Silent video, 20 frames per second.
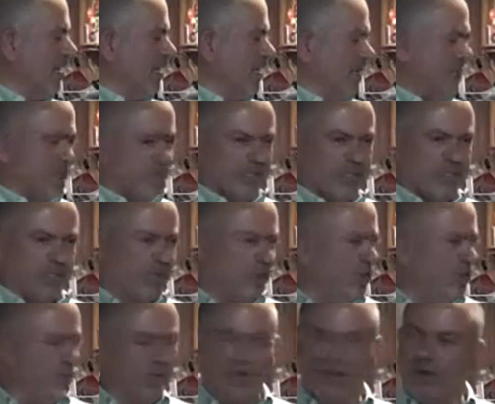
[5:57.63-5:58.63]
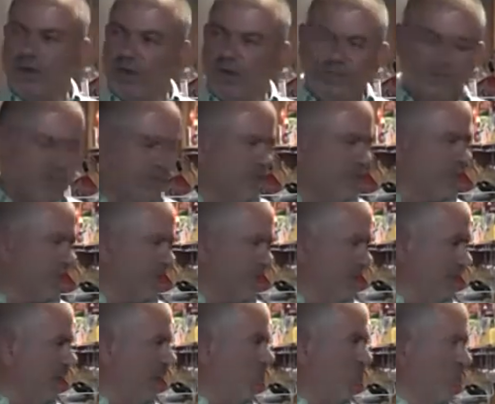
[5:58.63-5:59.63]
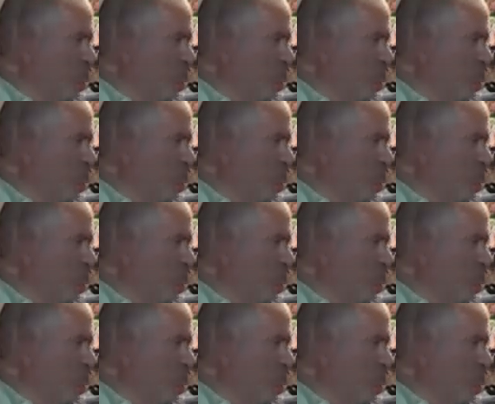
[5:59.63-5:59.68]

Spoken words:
in this store, we call them junk tequila and